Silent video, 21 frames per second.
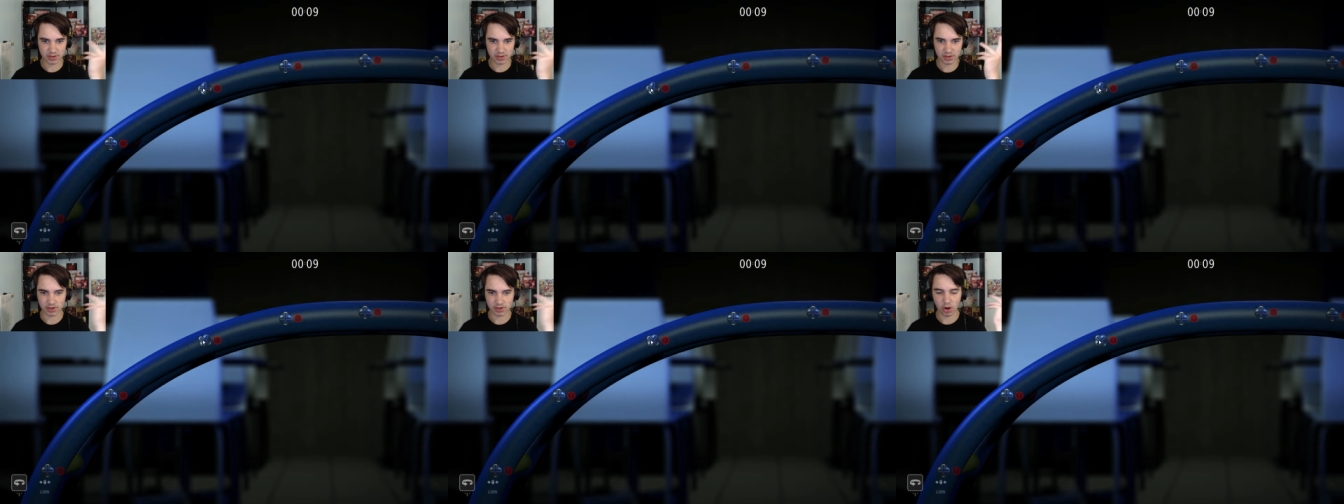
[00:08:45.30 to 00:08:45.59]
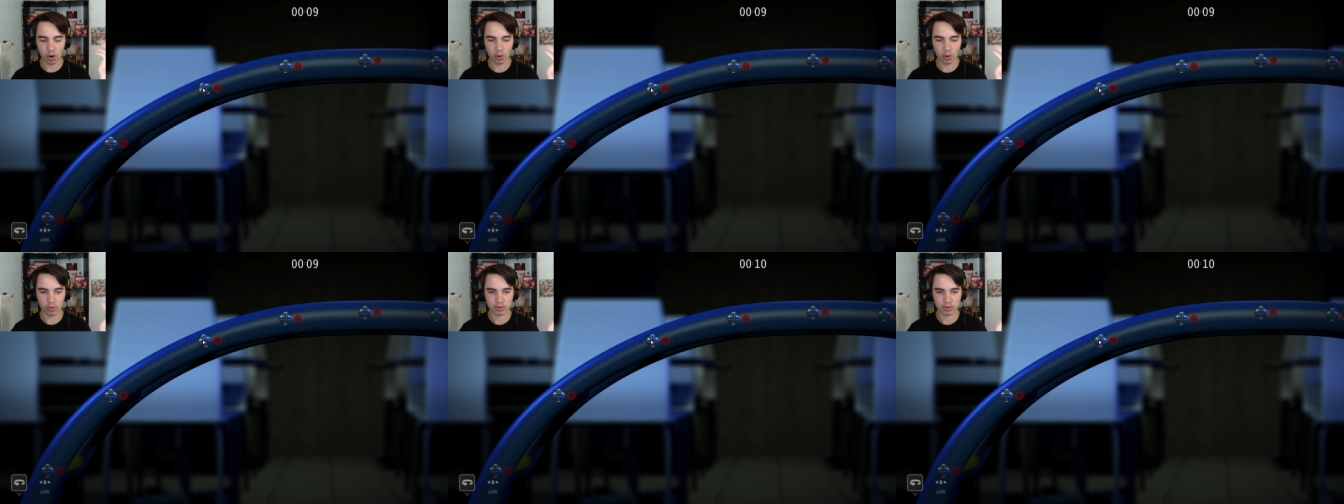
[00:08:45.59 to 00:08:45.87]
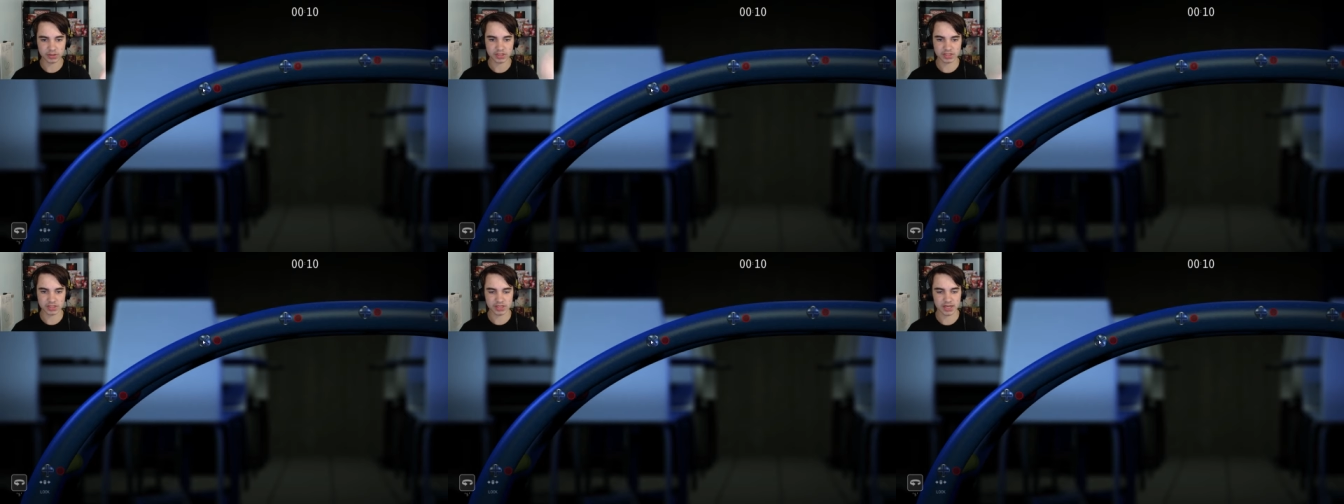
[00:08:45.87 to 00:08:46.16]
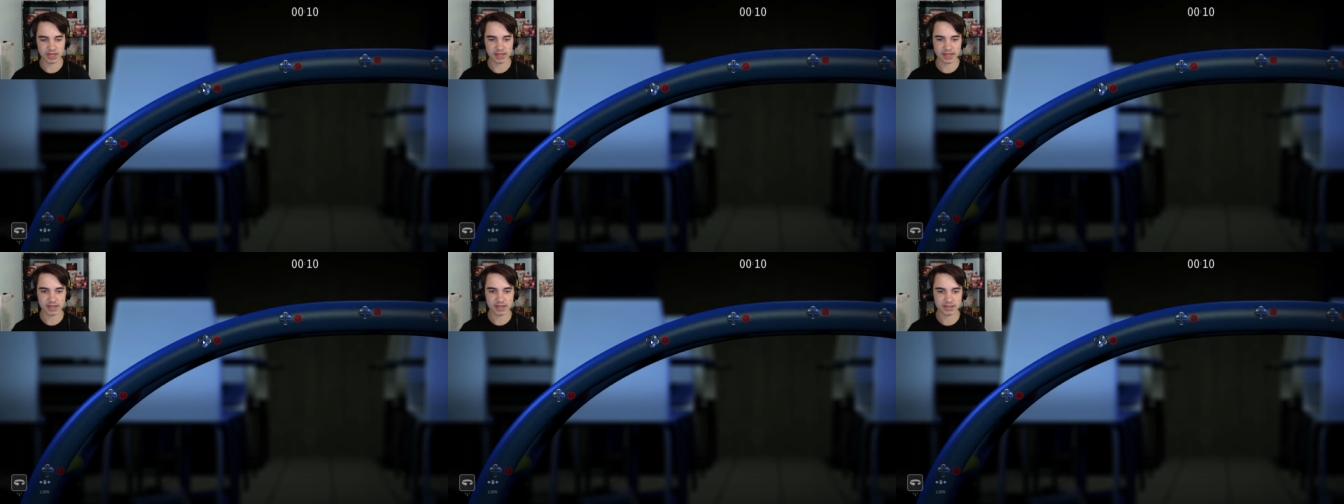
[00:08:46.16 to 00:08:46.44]
court, I
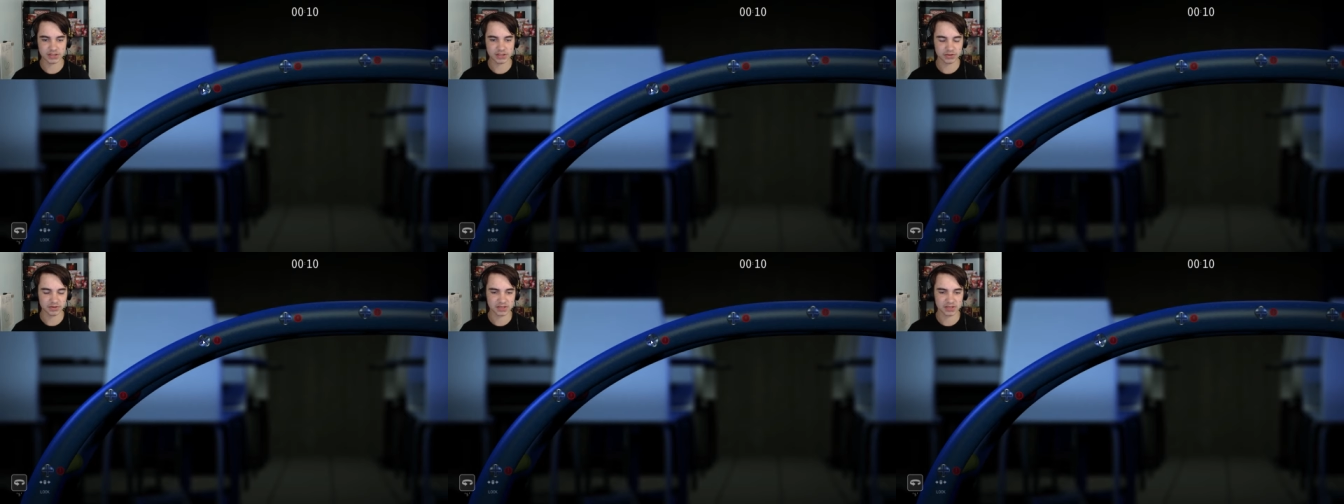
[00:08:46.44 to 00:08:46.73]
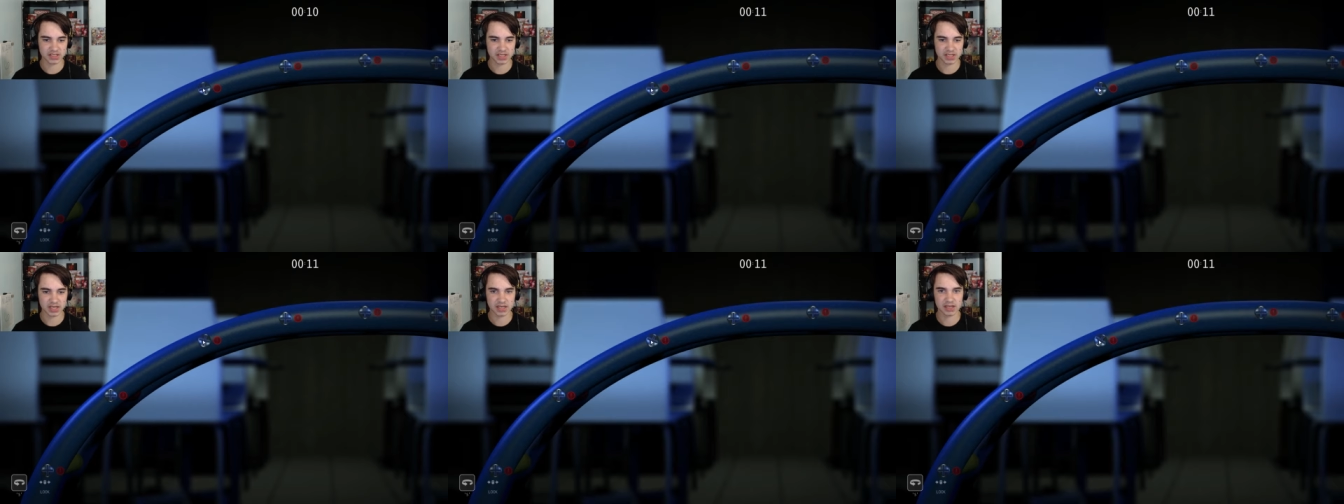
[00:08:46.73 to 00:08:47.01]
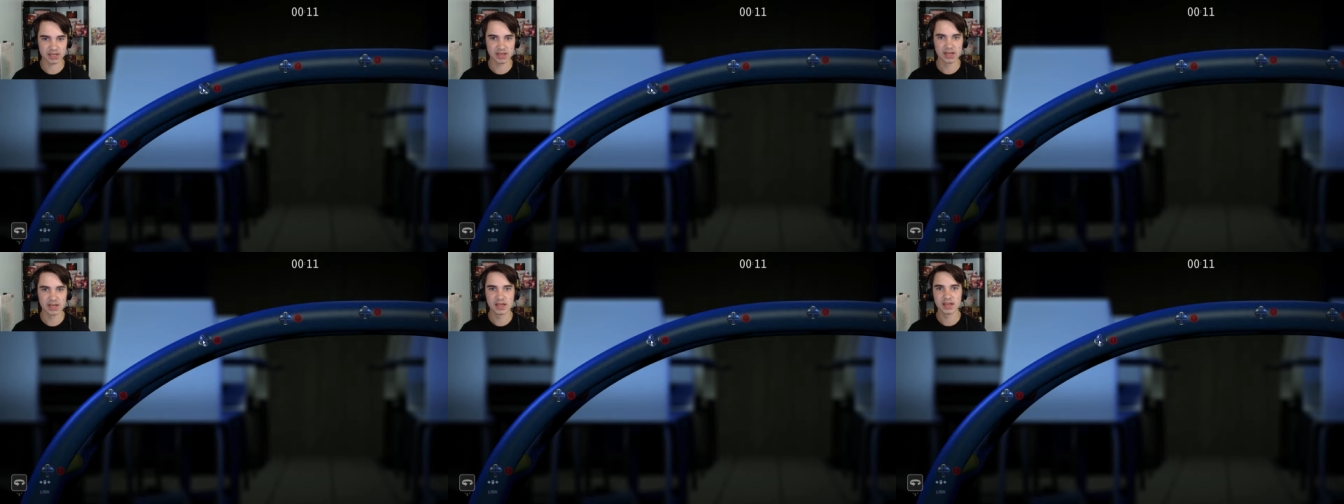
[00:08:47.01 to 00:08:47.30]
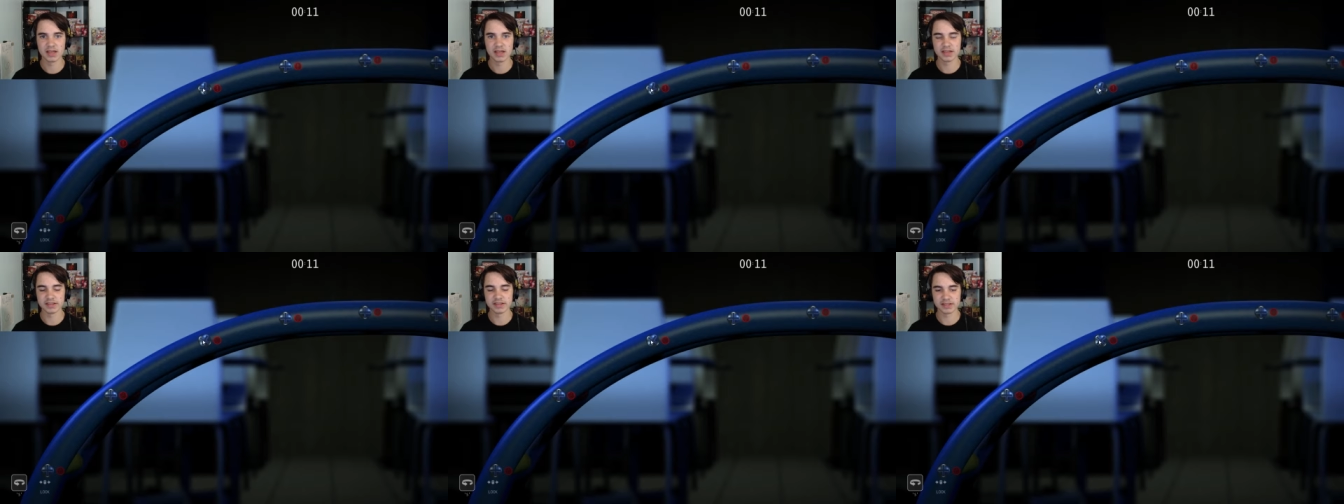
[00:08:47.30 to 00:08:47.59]
guess you could say,
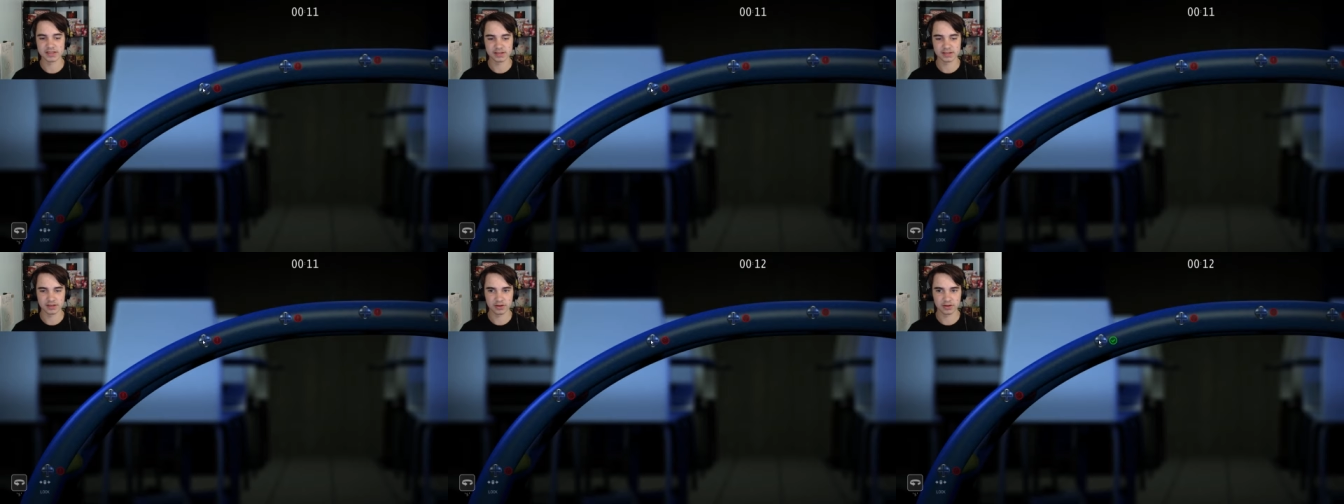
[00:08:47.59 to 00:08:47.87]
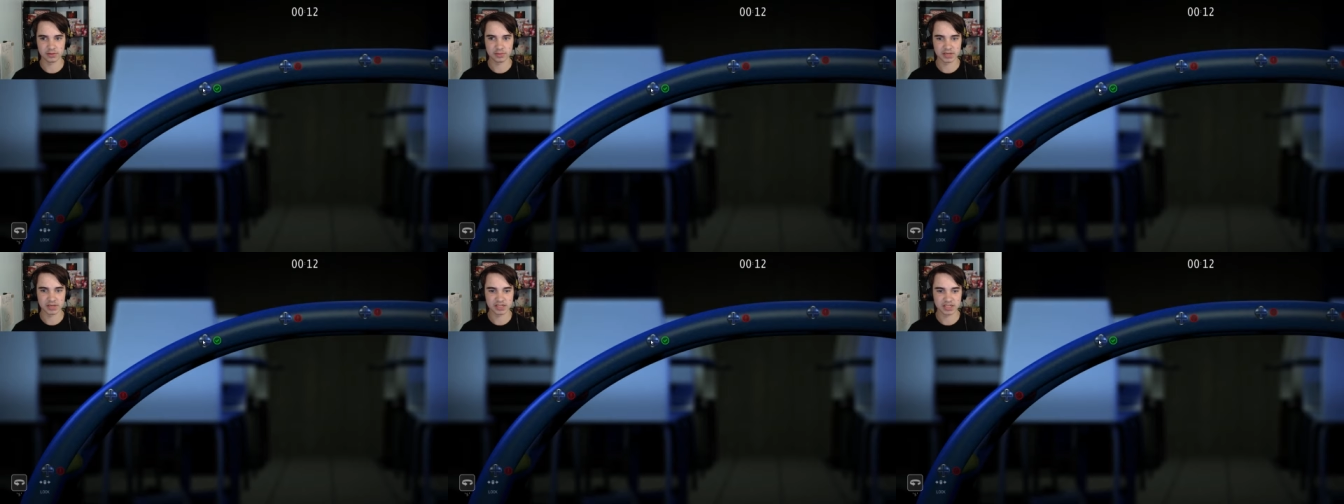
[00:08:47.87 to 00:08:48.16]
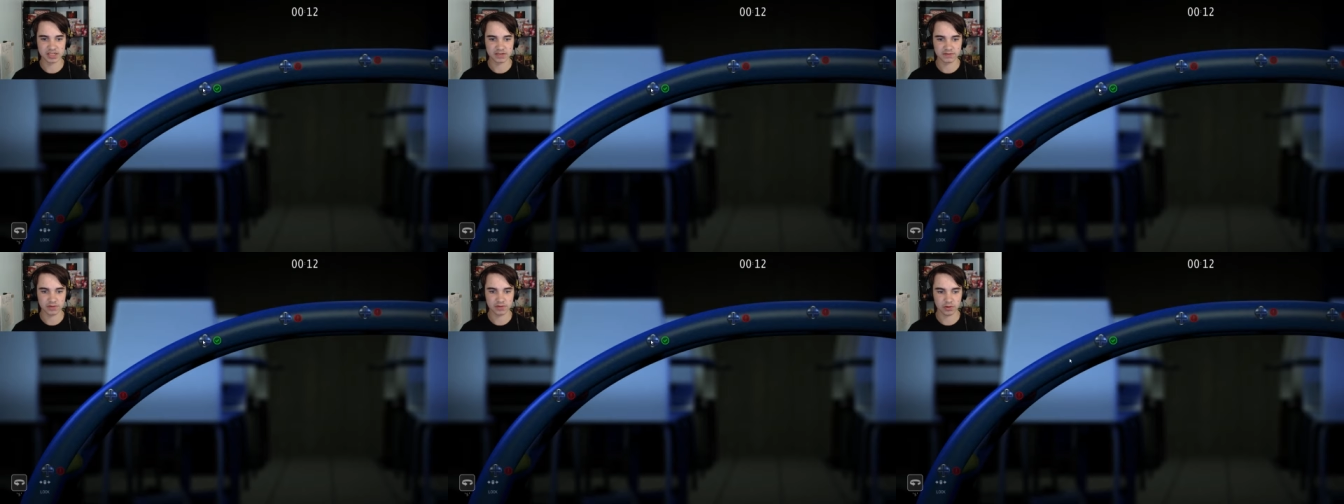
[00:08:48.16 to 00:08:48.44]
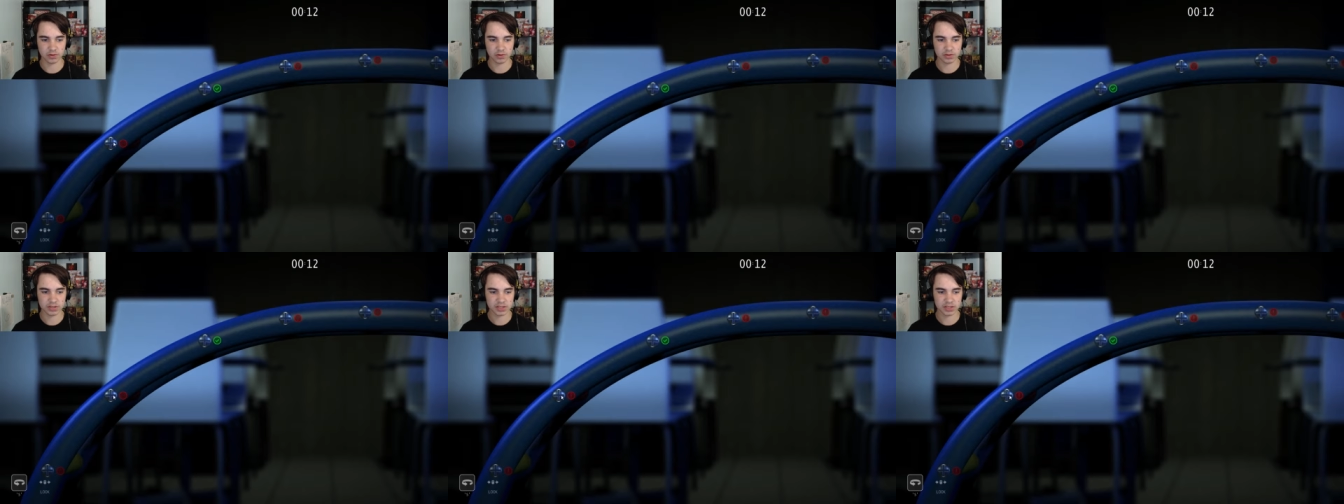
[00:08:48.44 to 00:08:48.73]
is a little bit
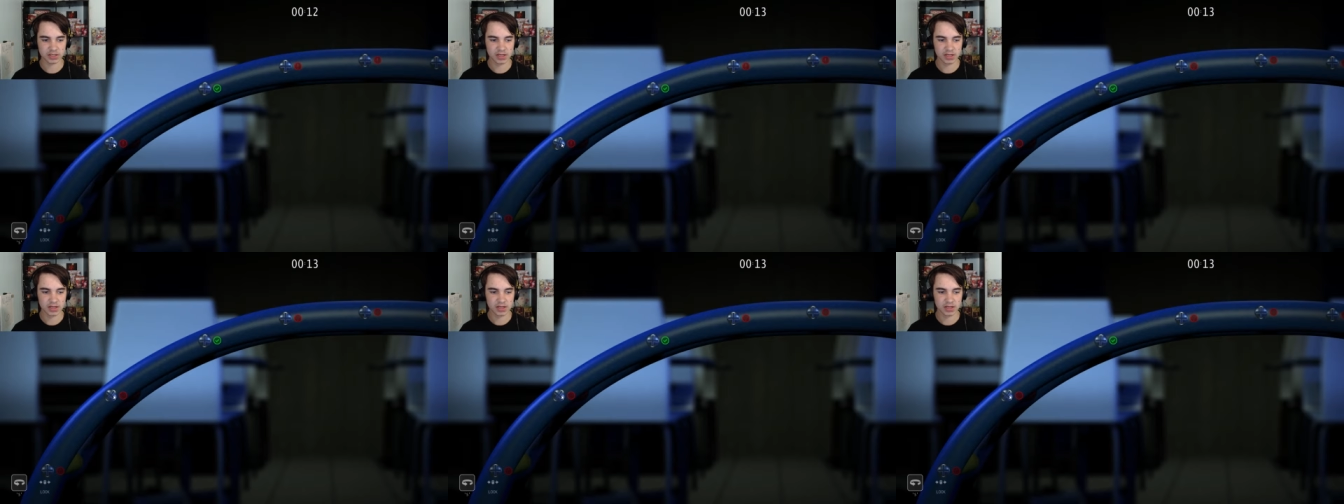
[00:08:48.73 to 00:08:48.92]
difficult.